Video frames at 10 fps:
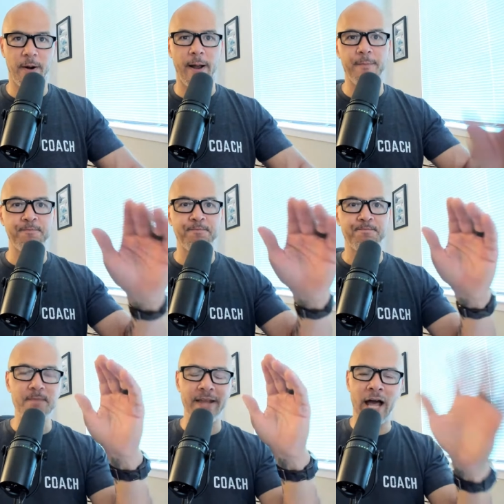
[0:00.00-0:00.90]
All right.
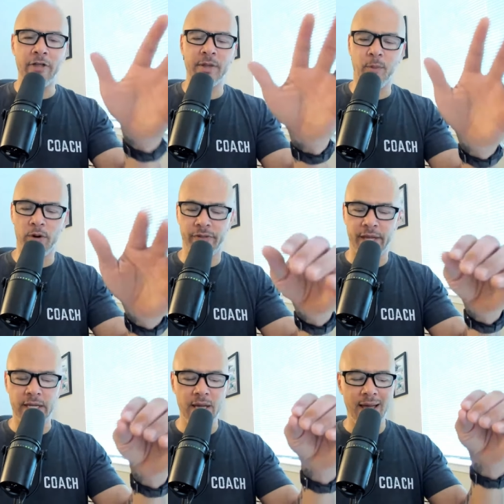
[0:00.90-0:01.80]
Now, the important
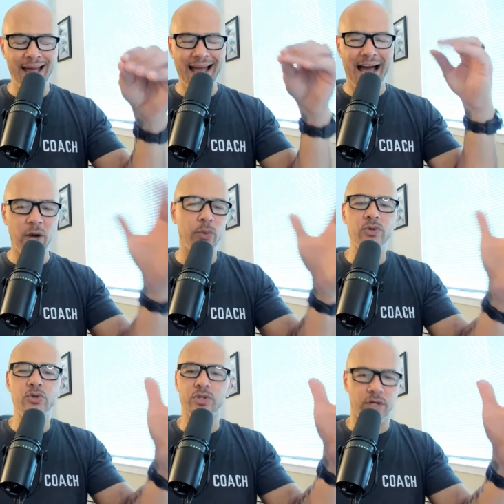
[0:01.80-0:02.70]
thing, how do we
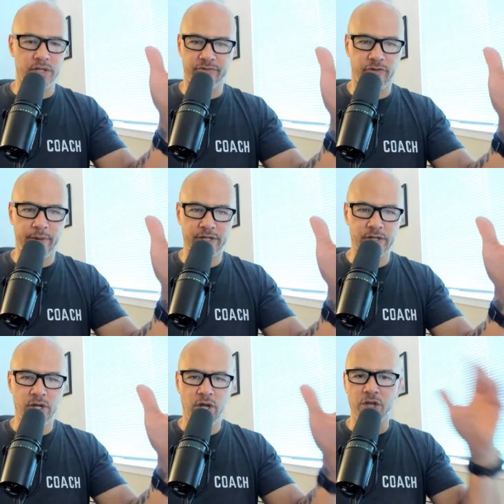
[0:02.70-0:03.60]
use all this information?